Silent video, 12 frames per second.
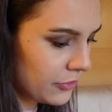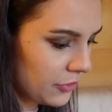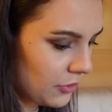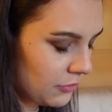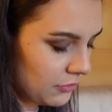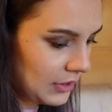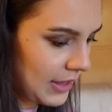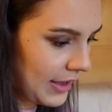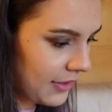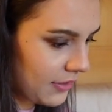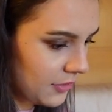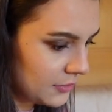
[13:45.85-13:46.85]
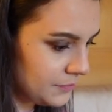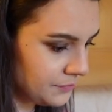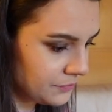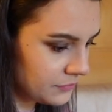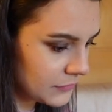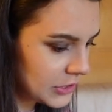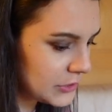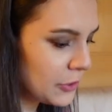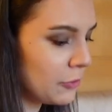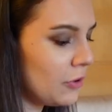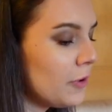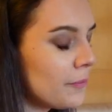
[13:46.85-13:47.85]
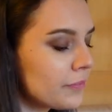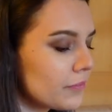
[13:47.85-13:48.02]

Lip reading: you know, like the sole.